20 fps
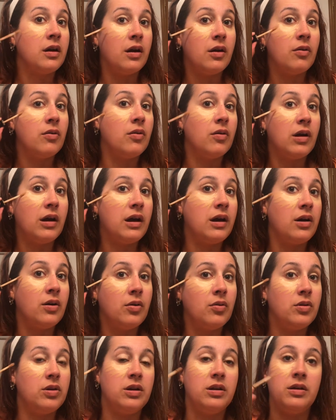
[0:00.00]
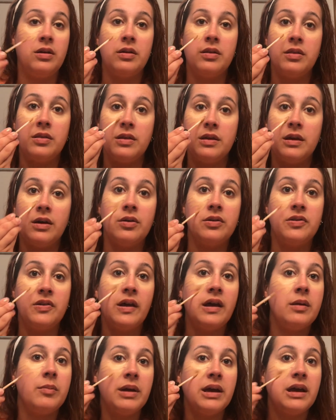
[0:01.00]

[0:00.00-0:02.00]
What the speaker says: around the outside of